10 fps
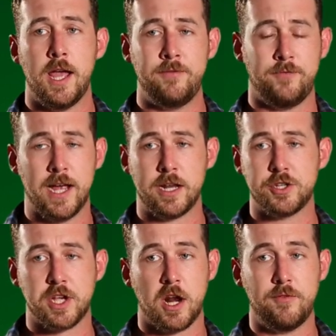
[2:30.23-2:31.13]
In fact, I
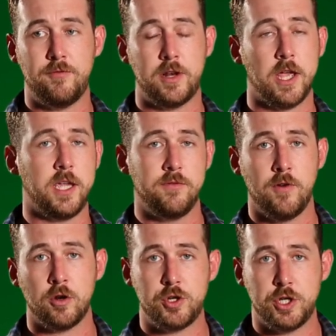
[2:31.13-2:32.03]
just got off of a Nike
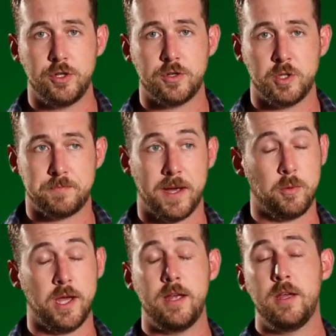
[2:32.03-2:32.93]
photo shoot, which by
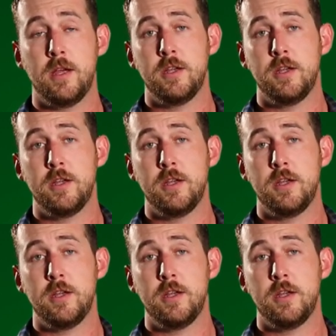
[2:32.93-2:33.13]
the way,